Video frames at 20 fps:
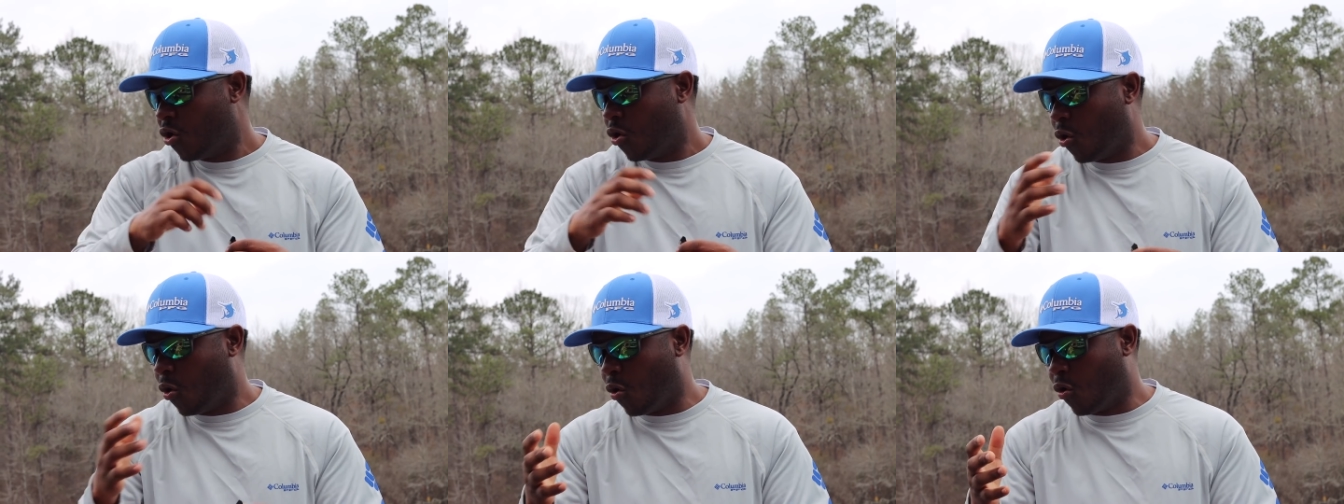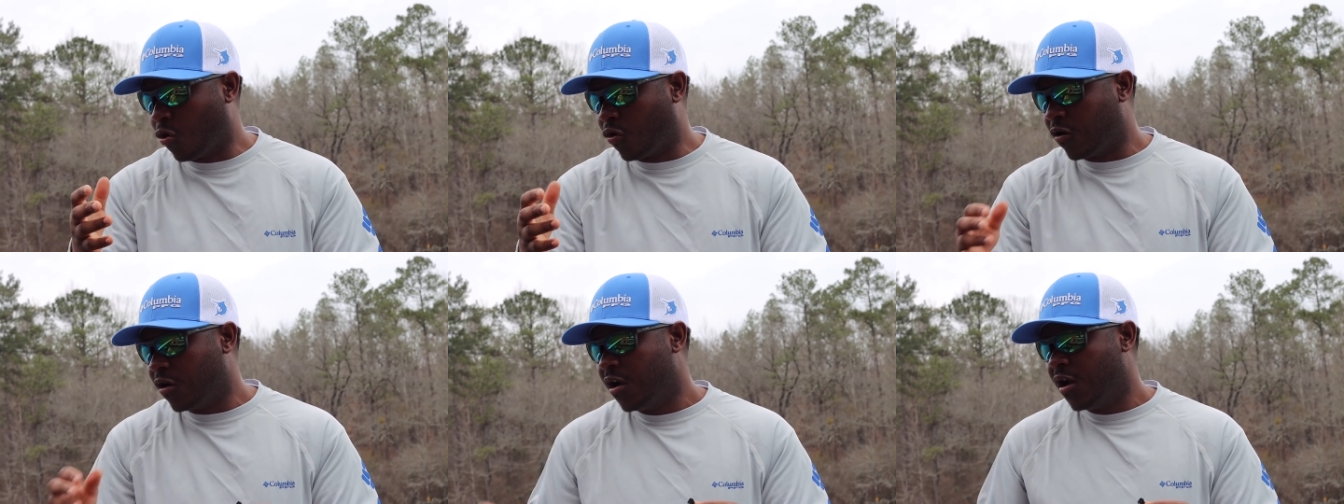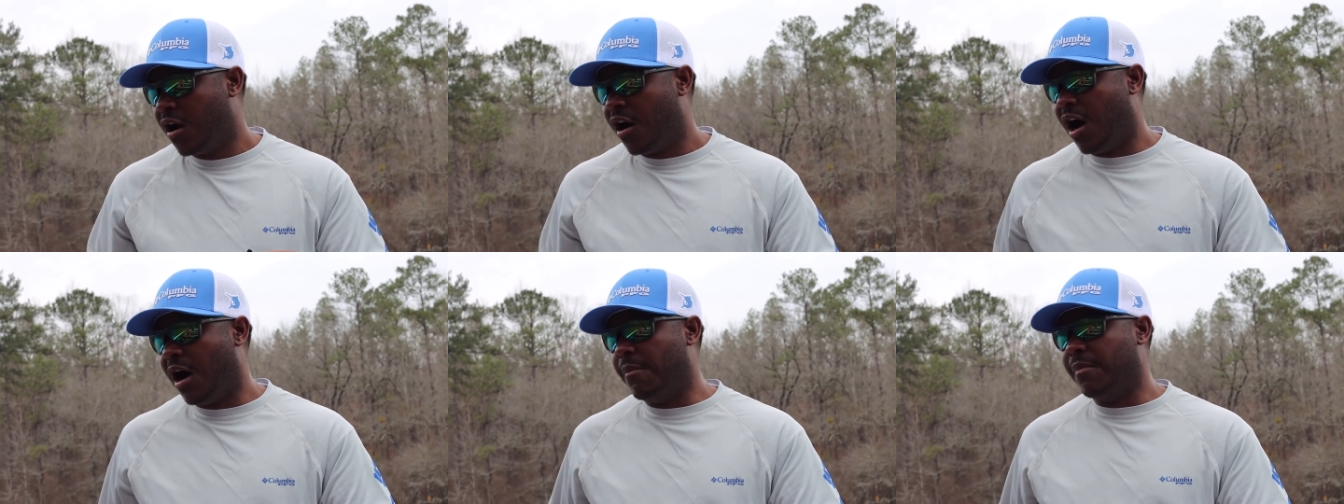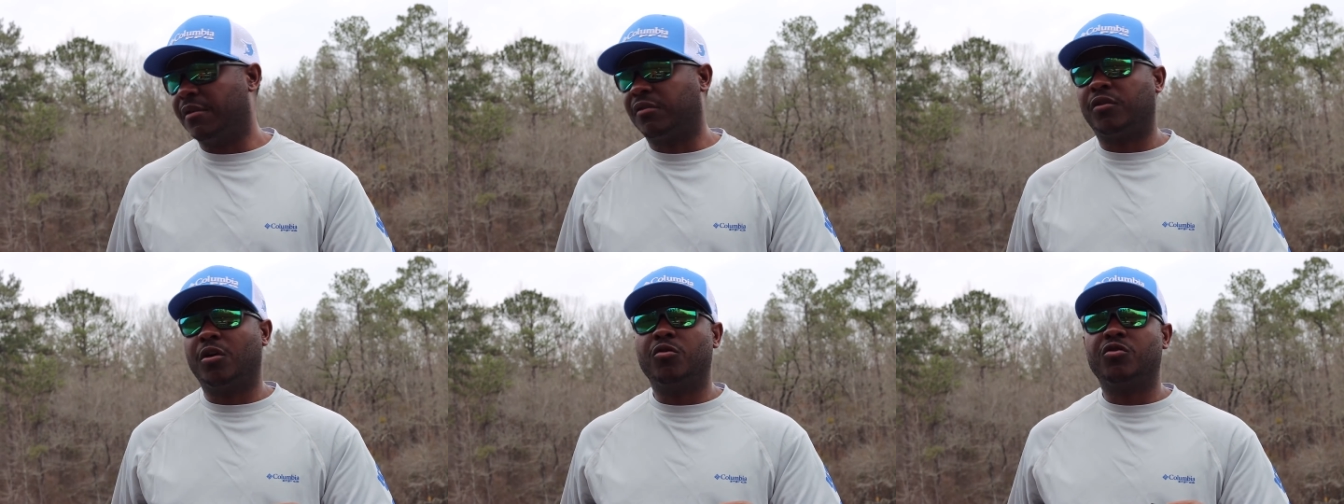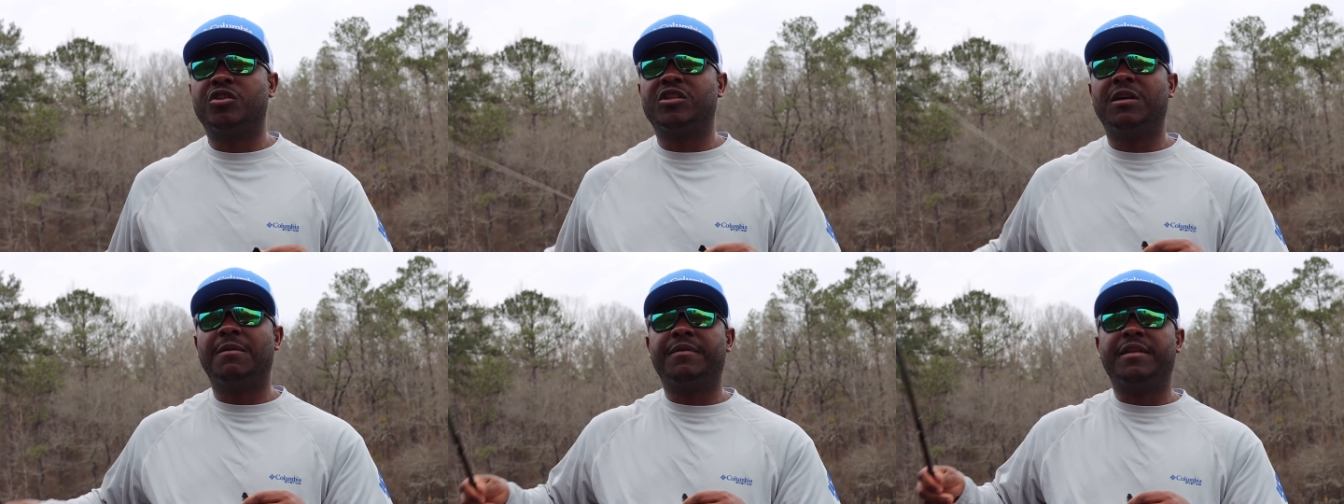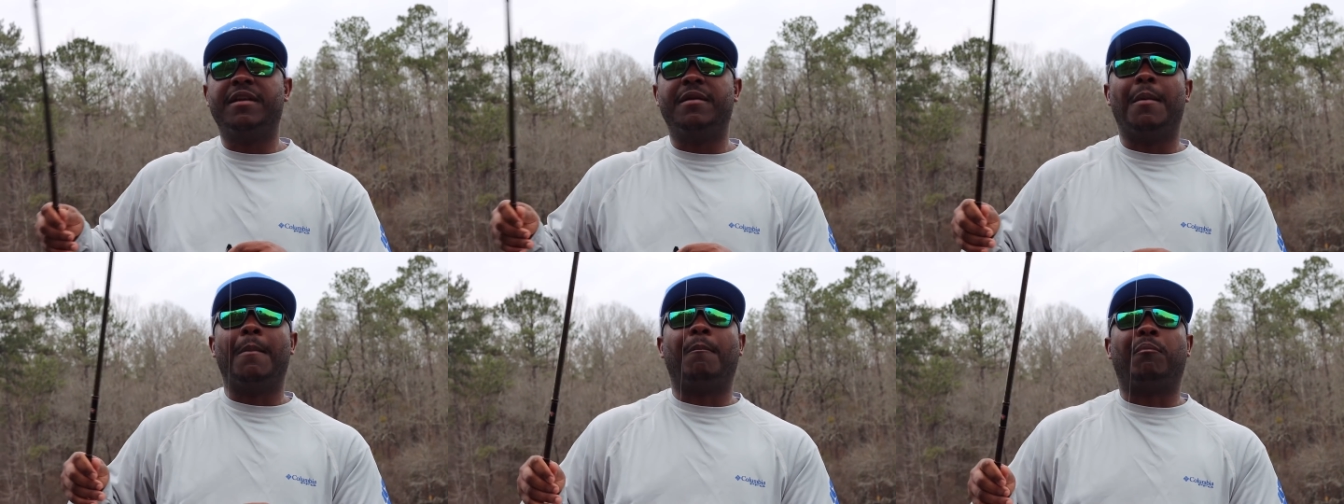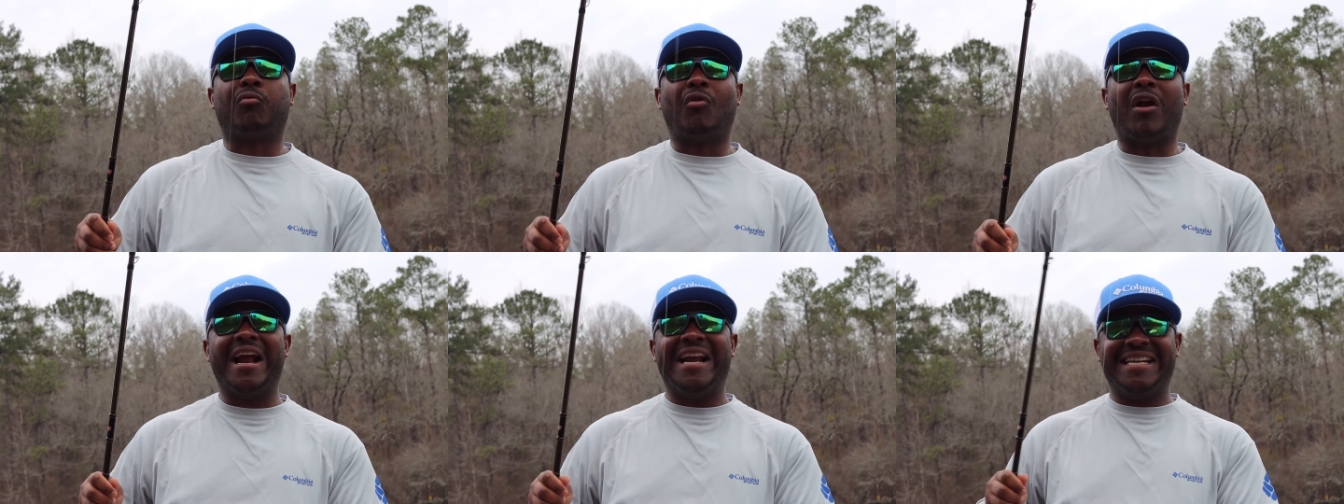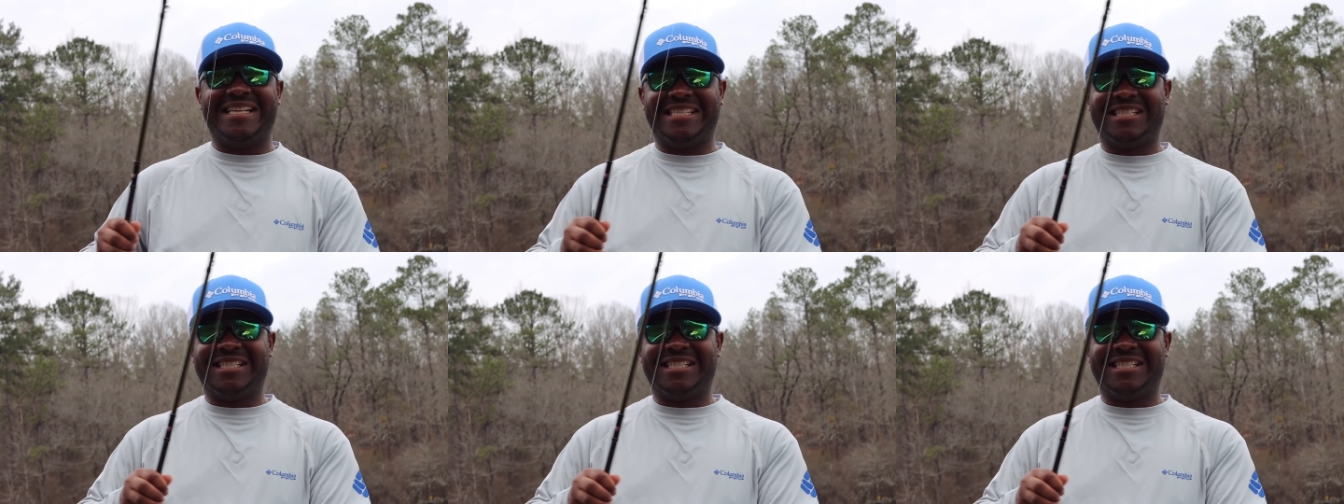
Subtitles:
or I'm gonna throw something bright,